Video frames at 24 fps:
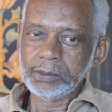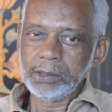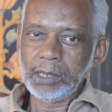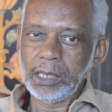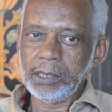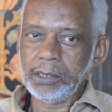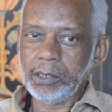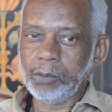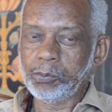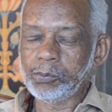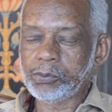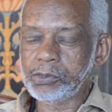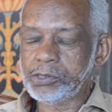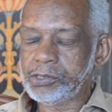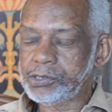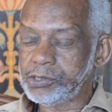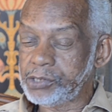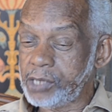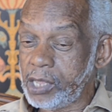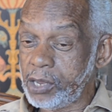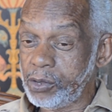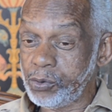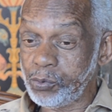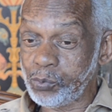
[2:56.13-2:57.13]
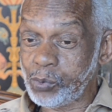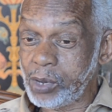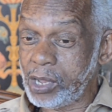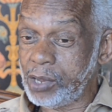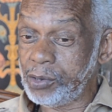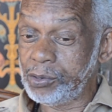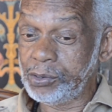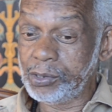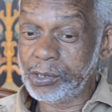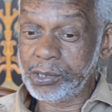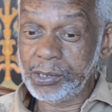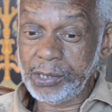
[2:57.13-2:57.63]
And they was just standing
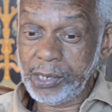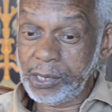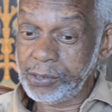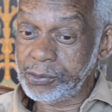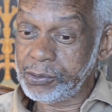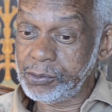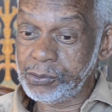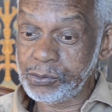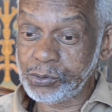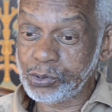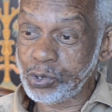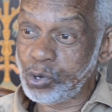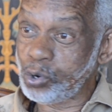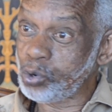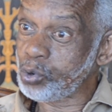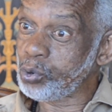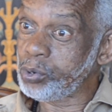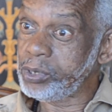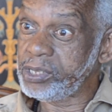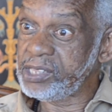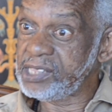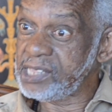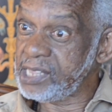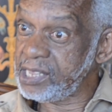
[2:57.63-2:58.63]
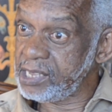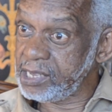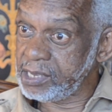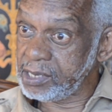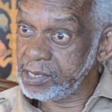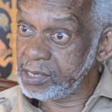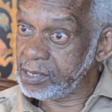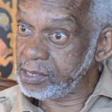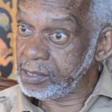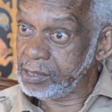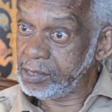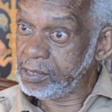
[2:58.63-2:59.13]
around looking at this gory
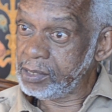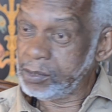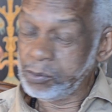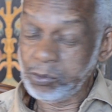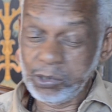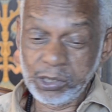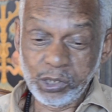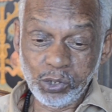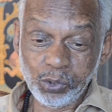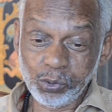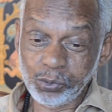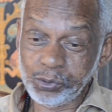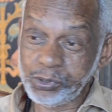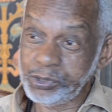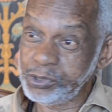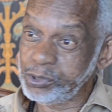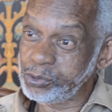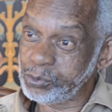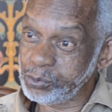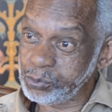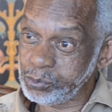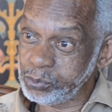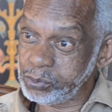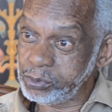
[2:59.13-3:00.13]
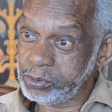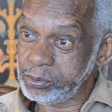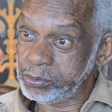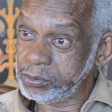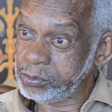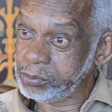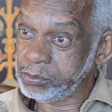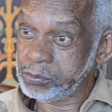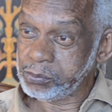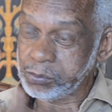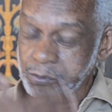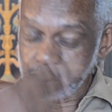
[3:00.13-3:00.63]
thing. Little children,
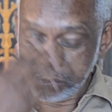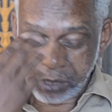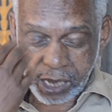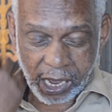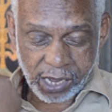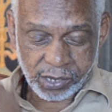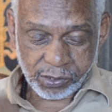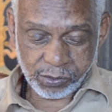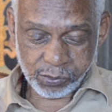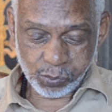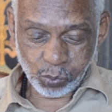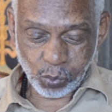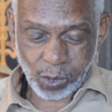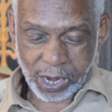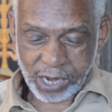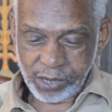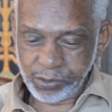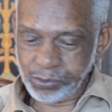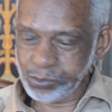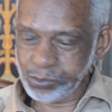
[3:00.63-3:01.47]
nice white